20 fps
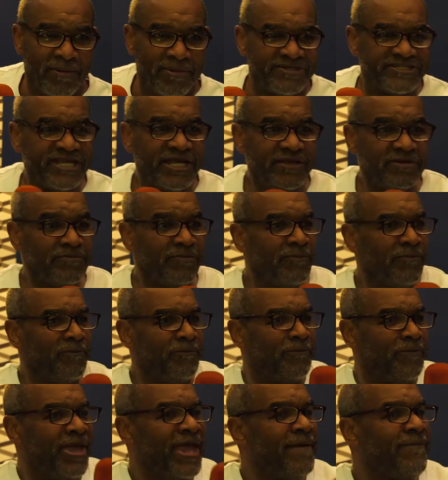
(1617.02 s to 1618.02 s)
See,
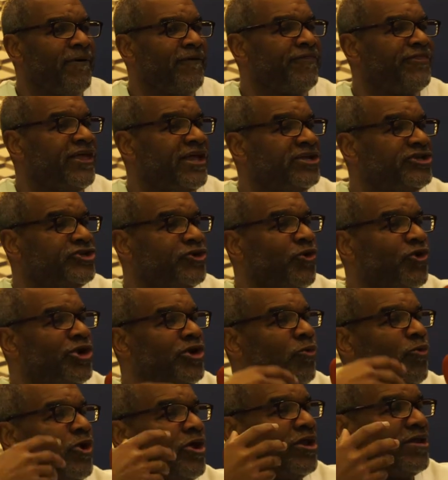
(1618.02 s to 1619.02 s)
People think
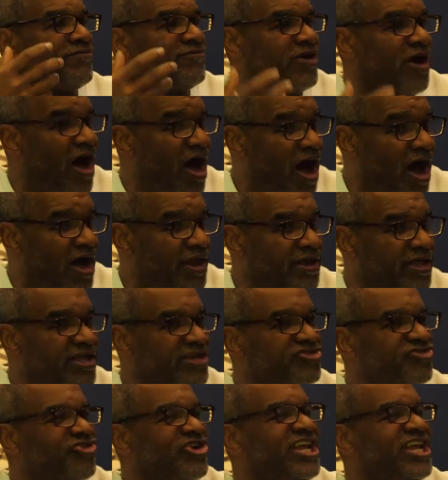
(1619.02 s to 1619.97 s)
doing the will of God is